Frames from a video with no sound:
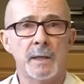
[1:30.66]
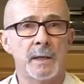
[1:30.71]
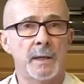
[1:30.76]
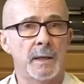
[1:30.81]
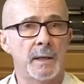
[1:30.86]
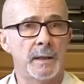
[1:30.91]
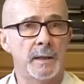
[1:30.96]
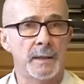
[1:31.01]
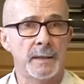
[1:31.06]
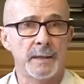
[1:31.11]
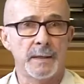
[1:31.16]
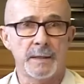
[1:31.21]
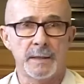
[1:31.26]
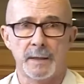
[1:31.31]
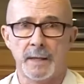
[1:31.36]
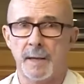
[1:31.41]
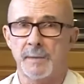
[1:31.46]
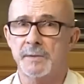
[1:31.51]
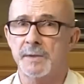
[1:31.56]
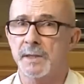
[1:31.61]
Is
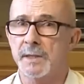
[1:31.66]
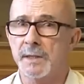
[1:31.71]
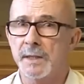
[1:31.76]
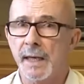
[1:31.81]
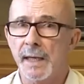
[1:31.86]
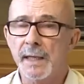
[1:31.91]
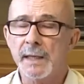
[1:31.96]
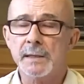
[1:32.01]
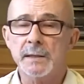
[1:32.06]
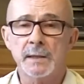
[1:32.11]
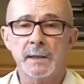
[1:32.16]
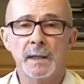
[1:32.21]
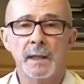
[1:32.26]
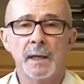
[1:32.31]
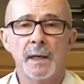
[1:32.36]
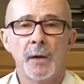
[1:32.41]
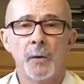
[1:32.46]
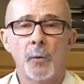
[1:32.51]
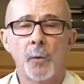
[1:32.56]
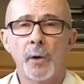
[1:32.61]
it up to date?
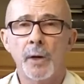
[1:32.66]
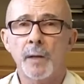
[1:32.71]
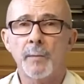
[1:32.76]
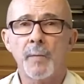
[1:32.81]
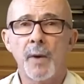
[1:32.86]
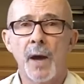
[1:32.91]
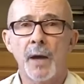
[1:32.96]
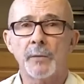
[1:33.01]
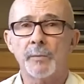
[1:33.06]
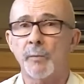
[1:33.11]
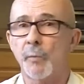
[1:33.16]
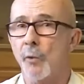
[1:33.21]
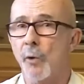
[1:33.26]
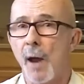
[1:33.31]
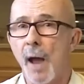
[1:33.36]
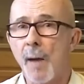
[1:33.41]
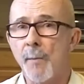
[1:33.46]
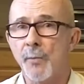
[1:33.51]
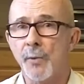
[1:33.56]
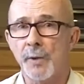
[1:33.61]
What about
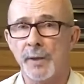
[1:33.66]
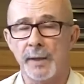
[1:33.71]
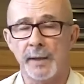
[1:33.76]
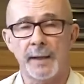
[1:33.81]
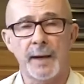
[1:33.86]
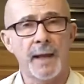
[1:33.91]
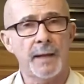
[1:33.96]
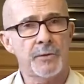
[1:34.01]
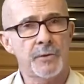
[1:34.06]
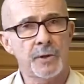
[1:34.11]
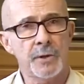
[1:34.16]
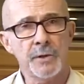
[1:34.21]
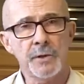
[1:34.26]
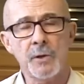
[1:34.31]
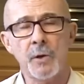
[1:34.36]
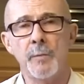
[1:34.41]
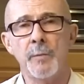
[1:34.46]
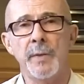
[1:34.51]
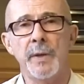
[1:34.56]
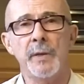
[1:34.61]
property? And I
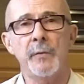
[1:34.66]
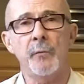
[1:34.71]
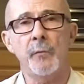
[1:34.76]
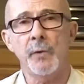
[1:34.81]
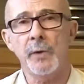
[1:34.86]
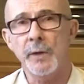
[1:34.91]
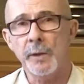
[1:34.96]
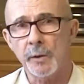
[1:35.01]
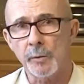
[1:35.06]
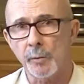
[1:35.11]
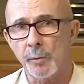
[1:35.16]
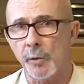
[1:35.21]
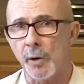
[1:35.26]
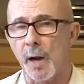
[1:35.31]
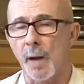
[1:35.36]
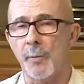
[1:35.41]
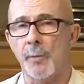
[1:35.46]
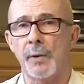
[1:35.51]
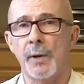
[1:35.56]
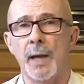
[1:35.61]
just don't mean real
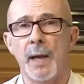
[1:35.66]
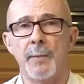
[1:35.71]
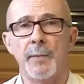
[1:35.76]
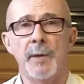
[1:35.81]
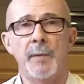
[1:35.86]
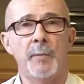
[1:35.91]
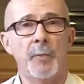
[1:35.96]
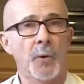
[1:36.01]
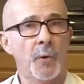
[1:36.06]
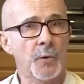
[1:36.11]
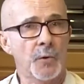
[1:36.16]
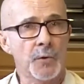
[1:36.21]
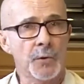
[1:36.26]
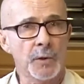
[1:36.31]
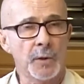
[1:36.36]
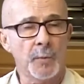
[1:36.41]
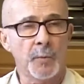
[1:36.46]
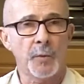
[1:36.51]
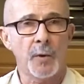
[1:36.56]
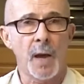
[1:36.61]
property, I mean
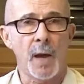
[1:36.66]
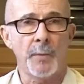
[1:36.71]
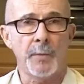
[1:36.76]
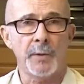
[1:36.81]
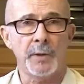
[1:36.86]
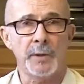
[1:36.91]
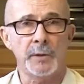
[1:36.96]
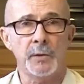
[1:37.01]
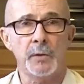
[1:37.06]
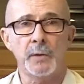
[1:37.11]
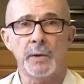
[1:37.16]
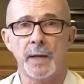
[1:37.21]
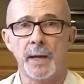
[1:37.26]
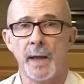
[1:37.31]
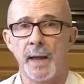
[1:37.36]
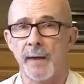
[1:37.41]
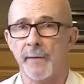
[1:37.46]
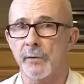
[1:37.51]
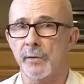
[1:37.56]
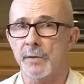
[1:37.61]
personal property. Do they
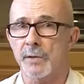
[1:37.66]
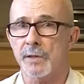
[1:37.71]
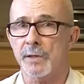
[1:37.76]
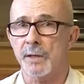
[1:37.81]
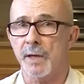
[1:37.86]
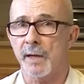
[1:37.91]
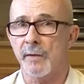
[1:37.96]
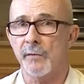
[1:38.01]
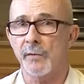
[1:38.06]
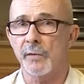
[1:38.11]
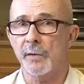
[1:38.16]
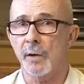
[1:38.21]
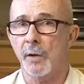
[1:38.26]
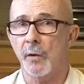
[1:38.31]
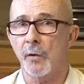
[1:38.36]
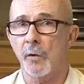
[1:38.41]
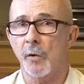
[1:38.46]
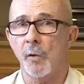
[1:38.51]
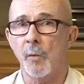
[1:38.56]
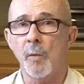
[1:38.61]
have a safe in the
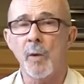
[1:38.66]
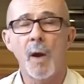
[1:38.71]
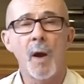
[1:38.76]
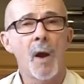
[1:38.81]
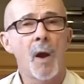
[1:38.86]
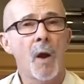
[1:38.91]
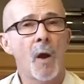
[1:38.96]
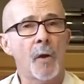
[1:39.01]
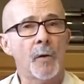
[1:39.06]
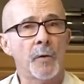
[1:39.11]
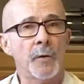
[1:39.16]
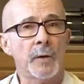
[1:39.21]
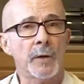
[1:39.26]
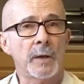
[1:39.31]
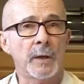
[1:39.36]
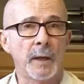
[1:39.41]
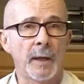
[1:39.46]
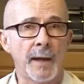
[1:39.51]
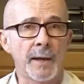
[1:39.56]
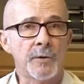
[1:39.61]
home? Are there
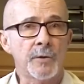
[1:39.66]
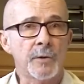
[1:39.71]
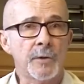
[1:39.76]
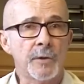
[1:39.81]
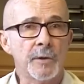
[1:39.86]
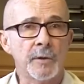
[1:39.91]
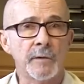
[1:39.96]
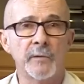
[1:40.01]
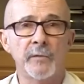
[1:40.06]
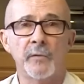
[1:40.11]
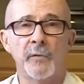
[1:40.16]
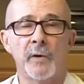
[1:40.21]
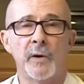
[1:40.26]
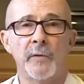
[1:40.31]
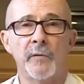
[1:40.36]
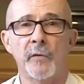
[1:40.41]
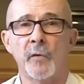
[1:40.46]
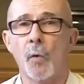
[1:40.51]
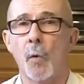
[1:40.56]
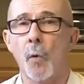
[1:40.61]
collections
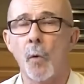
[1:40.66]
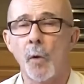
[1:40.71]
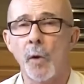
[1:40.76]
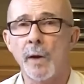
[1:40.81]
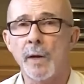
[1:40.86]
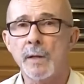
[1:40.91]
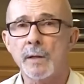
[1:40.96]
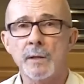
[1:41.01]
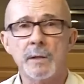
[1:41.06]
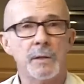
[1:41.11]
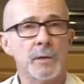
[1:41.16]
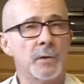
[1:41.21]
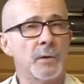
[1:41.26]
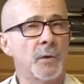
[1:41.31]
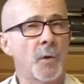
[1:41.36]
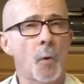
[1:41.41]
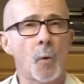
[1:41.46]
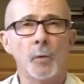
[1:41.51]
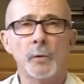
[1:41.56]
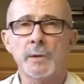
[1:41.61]
of coins? Is
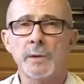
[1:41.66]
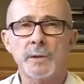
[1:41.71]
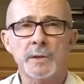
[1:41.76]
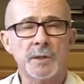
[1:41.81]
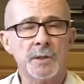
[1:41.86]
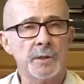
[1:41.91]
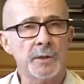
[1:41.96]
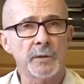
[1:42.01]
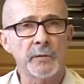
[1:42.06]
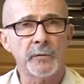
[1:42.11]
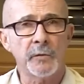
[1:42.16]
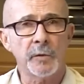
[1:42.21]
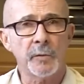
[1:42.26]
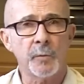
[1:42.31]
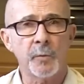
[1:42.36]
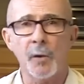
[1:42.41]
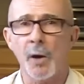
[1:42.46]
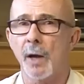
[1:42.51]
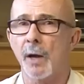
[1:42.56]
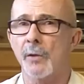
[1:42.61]
it gold and
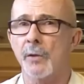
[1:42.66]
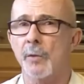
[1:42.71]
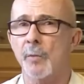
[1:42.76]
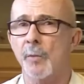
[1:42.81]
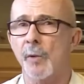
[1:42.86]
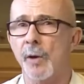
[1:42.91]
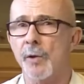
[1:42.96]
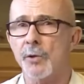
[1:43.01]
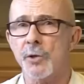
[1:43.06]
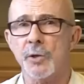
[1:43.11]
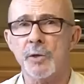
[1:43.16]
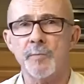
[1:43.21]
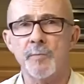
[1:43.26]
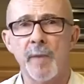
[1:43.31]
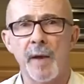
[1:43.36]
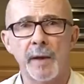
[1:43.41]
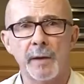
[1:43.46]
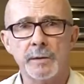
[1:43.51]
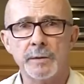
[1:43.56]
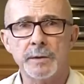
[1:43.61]
silver, other precious
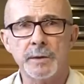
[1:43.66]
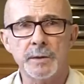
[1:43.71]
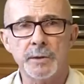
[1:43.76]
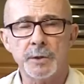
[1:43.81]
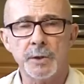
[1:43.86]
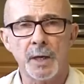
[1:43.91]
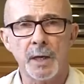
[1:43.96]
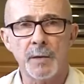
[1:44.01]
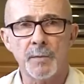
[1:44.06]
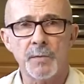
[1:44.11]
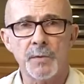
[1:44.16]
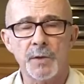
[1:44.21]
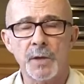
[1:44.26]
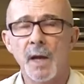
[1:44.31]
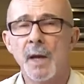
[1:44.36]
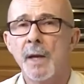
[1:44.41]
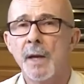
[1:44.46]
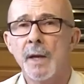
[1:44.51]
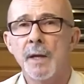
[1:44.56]
metals and gems?